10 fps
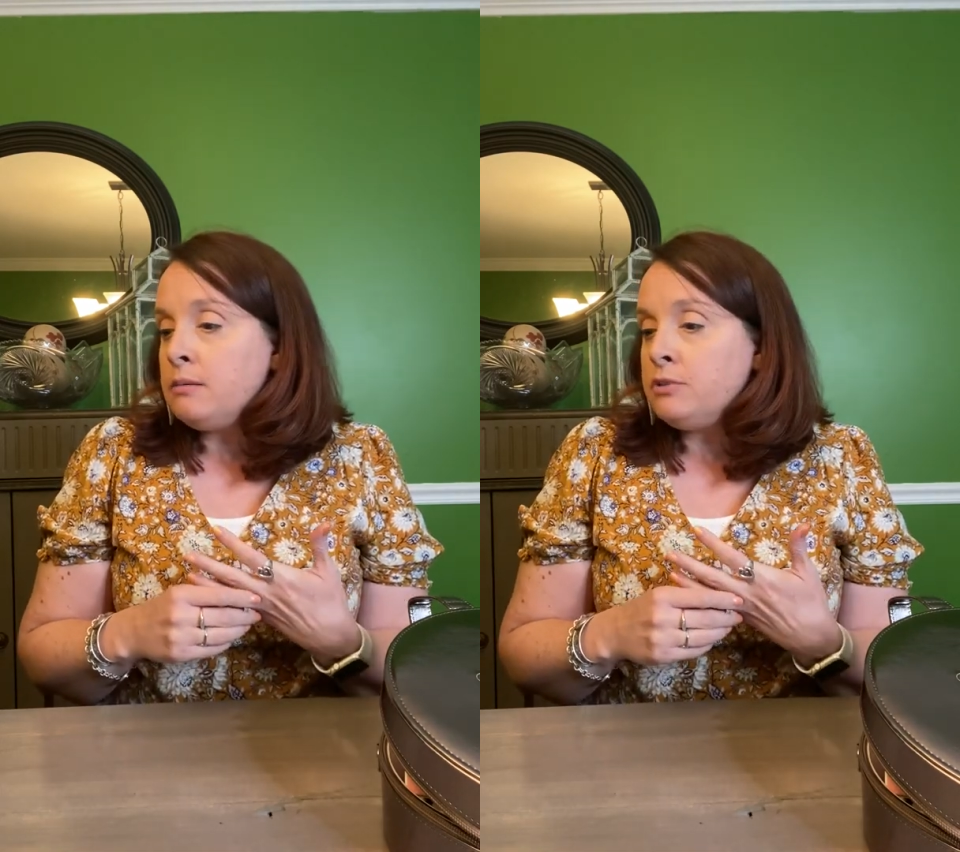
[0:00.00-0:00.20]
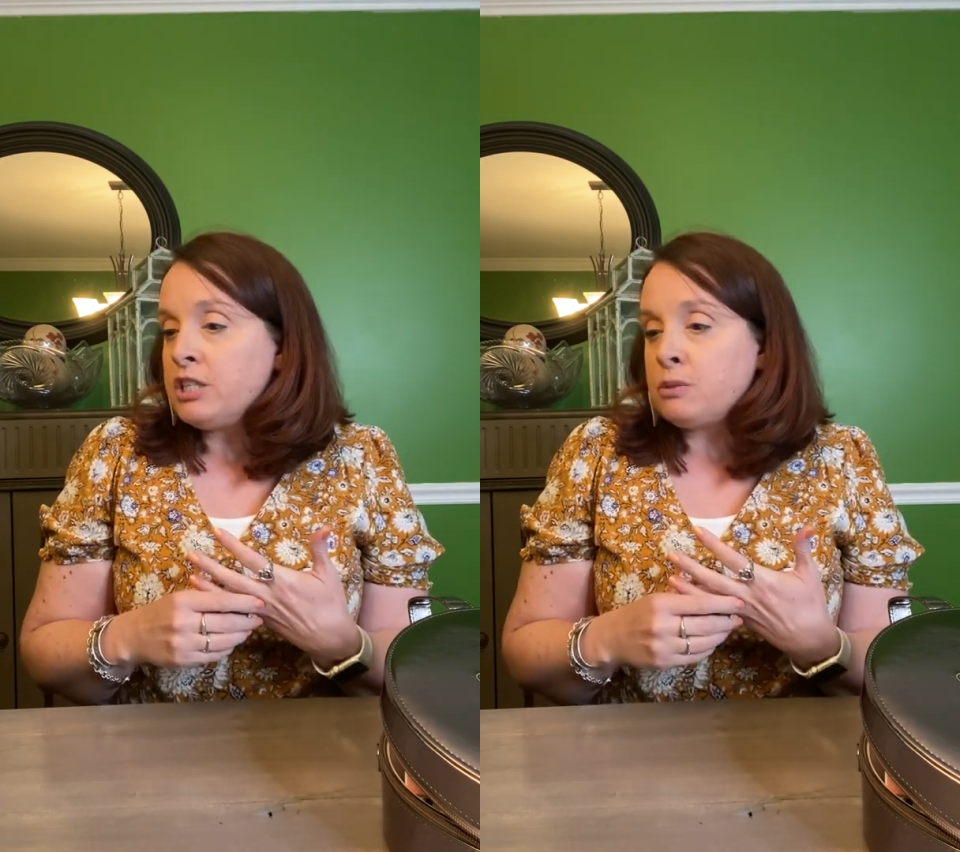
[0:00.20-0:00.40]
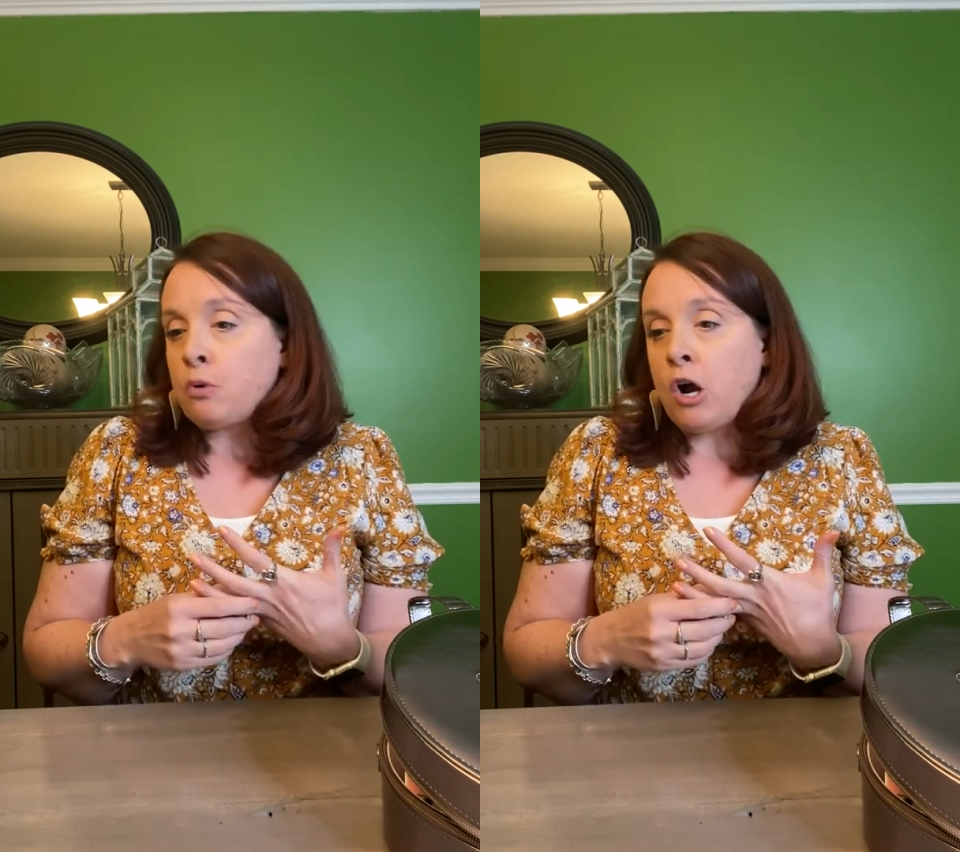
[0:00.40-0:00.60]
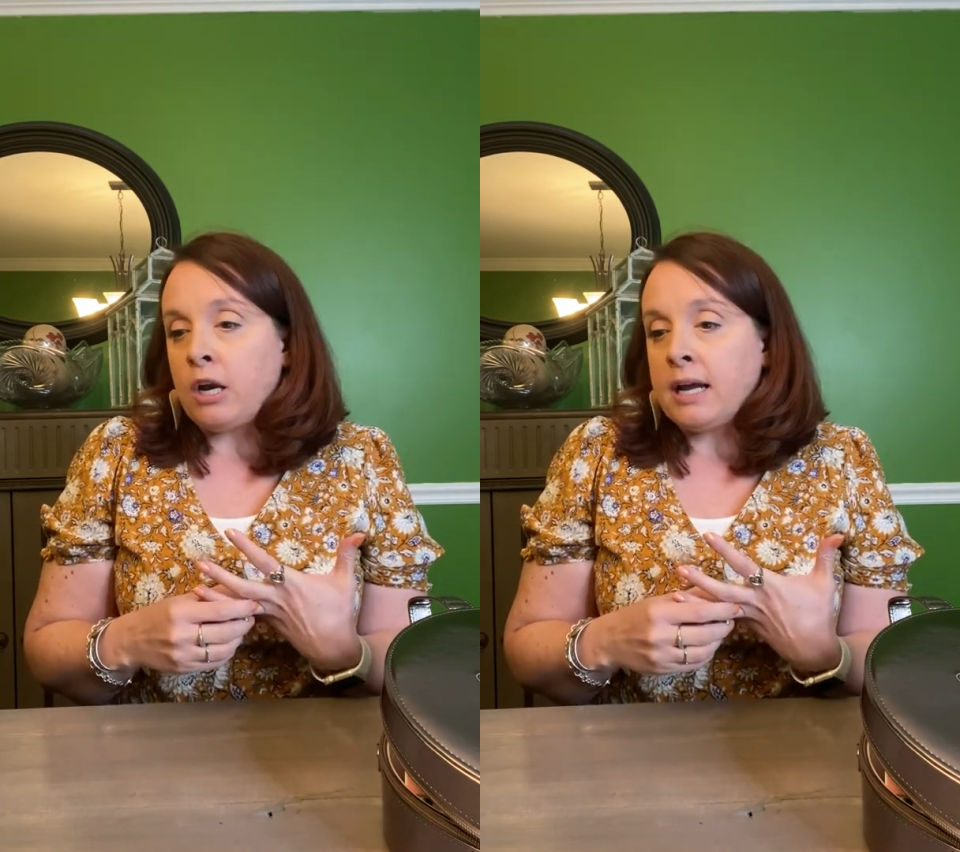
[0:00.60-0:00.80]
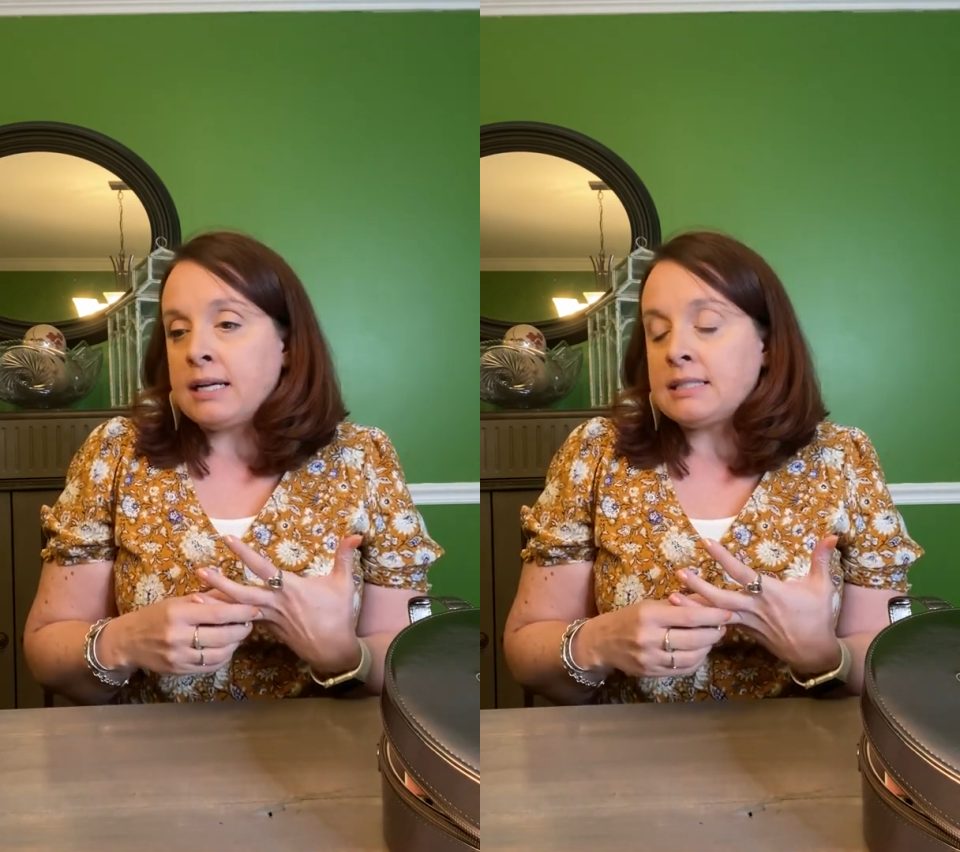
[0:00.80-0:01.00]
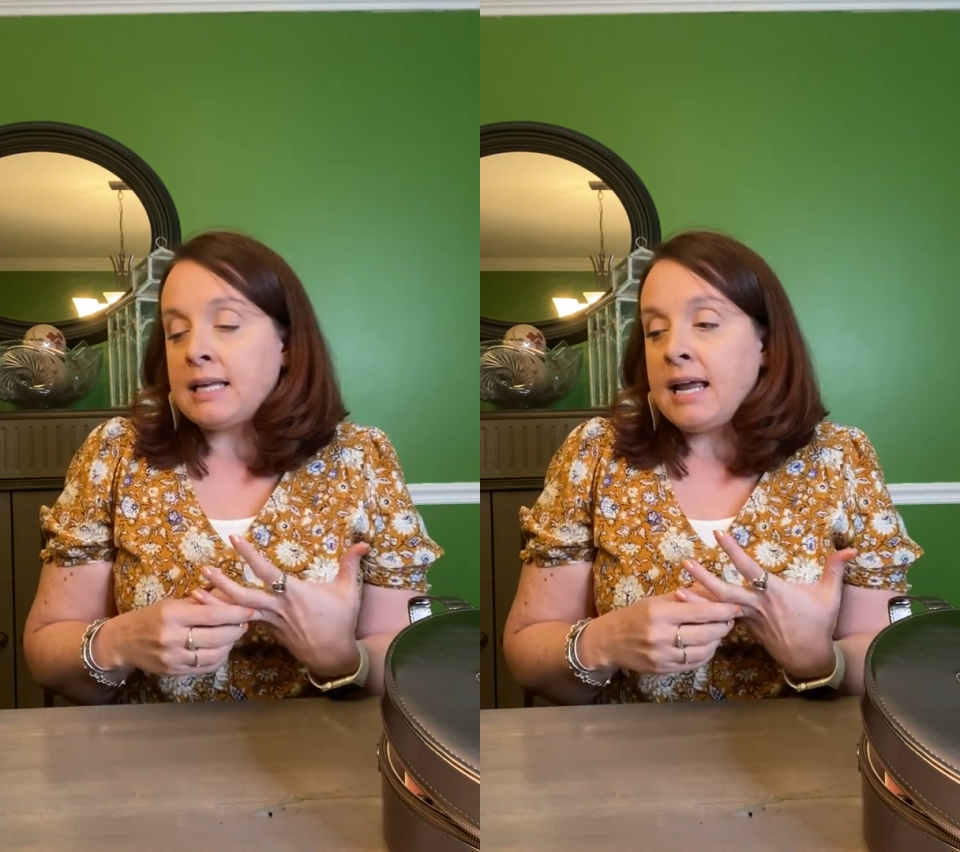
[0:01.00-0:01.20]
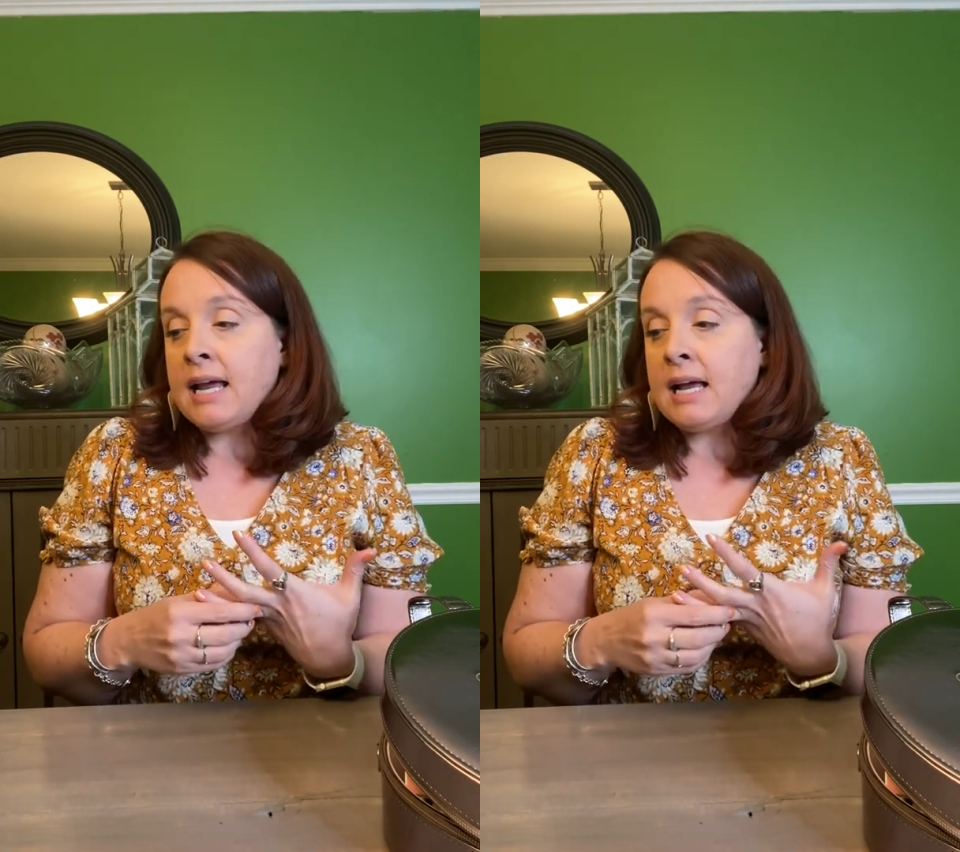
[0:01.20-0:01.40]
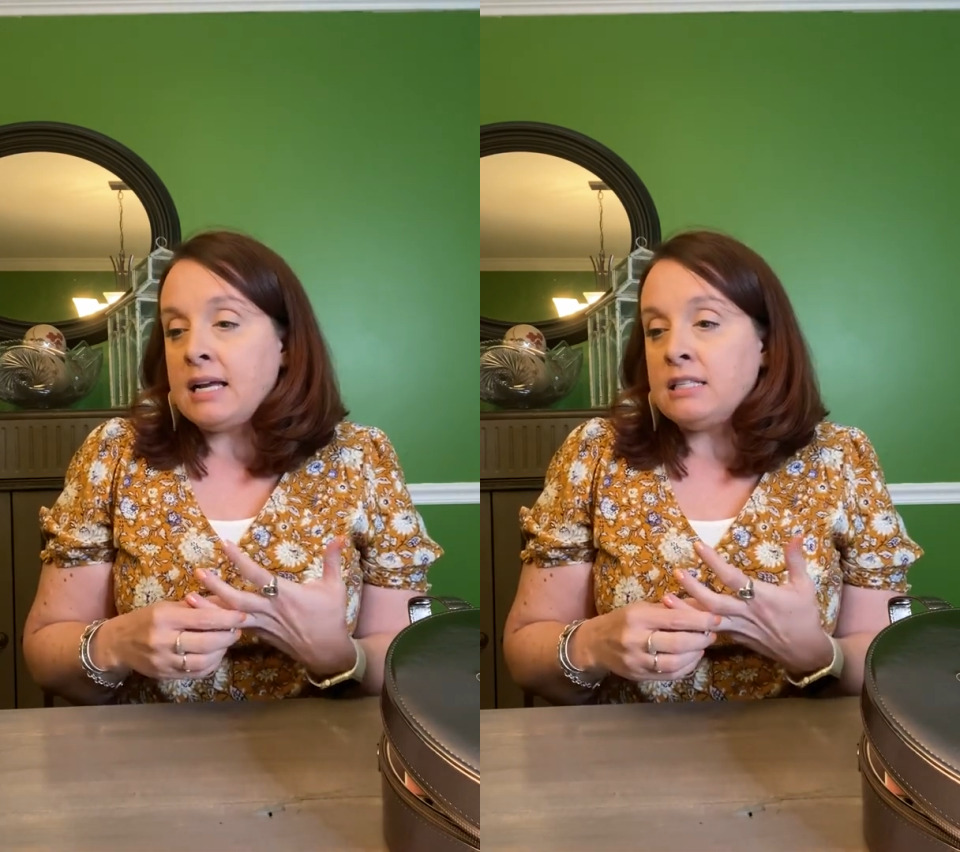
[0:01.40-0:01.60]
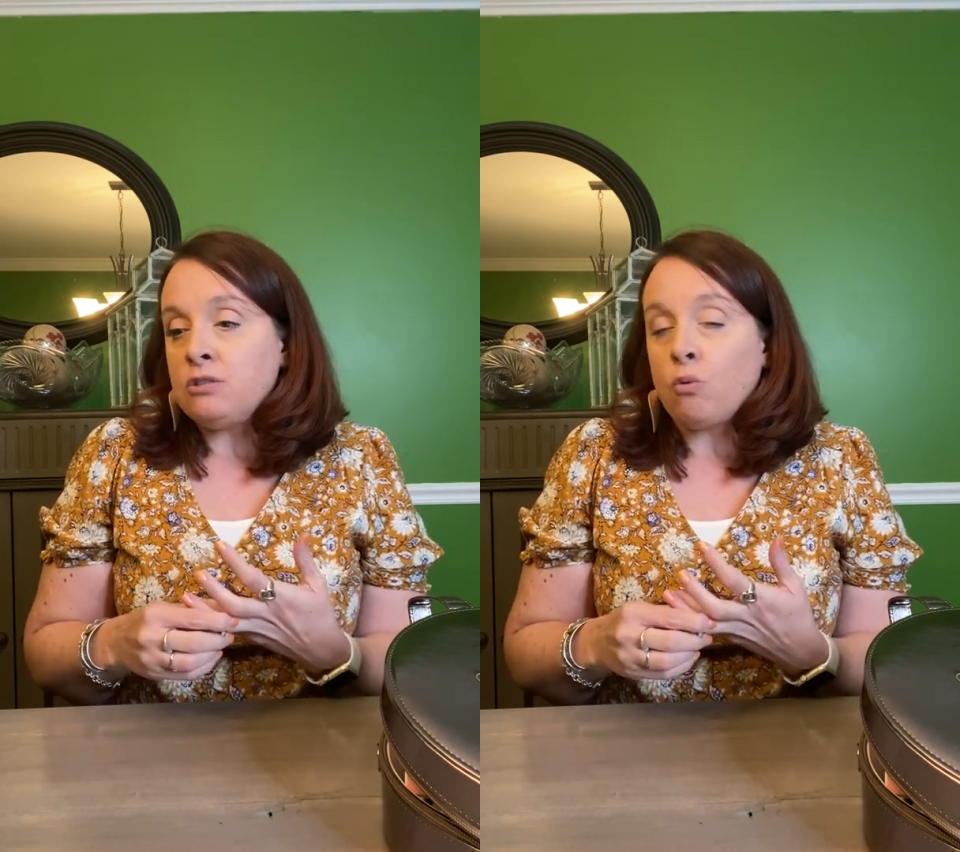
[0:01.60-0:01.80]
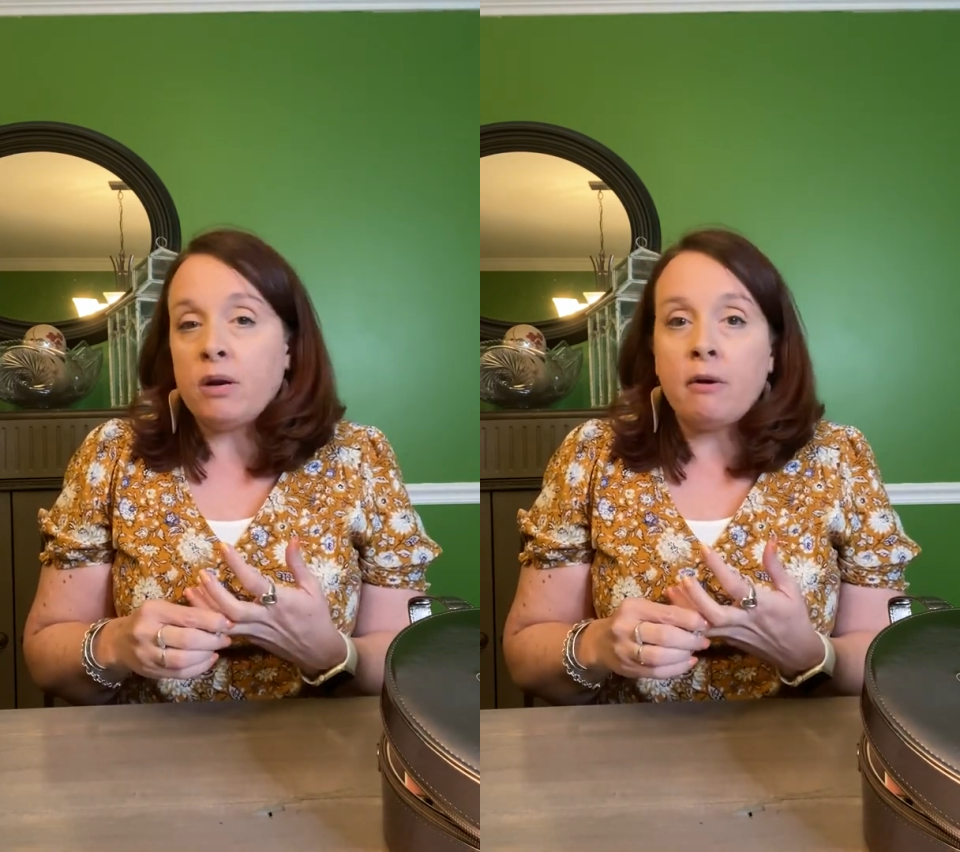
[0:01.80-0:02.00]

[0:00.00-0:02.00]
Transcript: just products. And one of